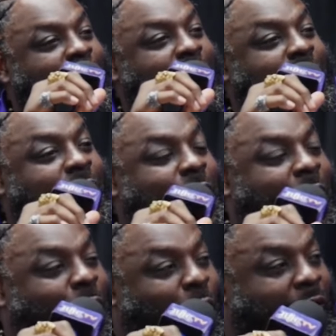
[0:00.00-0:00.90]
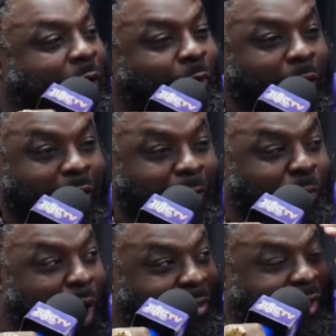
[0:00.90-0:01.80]
Then one day it
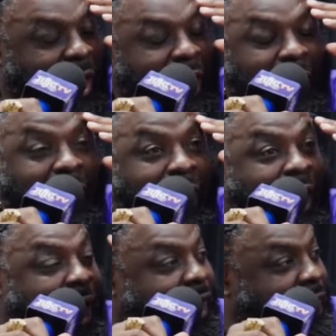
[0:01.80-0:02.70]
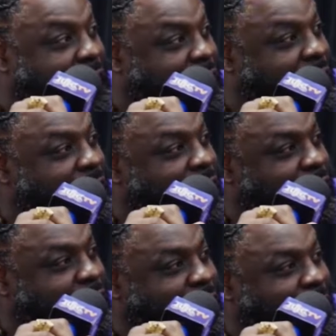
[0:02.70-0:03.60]
pops in our head like, I gotta get the hell out
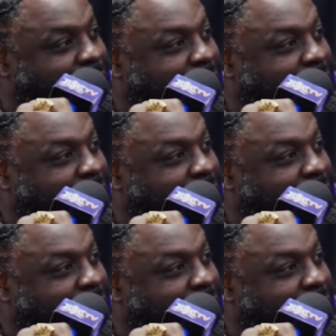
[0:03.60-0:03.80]
of here.